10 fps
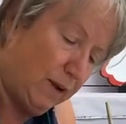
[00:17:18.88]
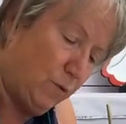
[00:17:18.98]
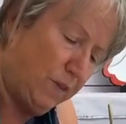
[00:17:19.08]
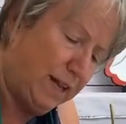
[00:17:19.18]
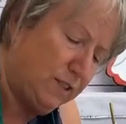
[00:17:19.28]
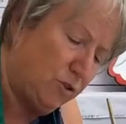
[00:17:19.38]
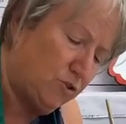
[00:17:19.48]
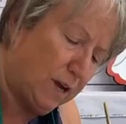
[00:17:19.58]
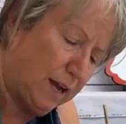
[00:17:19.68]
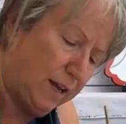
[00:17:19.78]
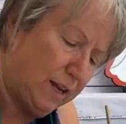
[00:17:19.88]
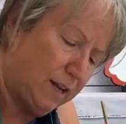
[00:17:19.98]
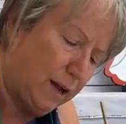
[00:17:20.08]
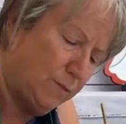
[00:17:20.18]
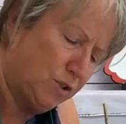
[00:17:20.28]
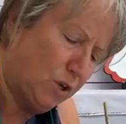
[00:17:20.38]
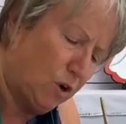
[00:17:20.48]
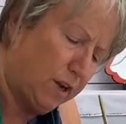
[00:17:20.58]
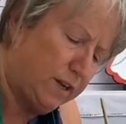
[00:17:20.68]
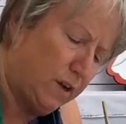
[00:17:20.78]
are like, well, that's a dry heat. I'm
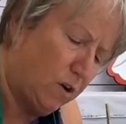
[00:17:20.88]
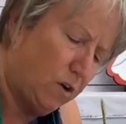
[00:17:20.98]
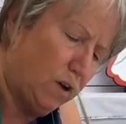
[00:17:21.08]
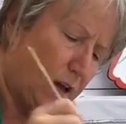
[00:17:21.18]
sorry, y'all.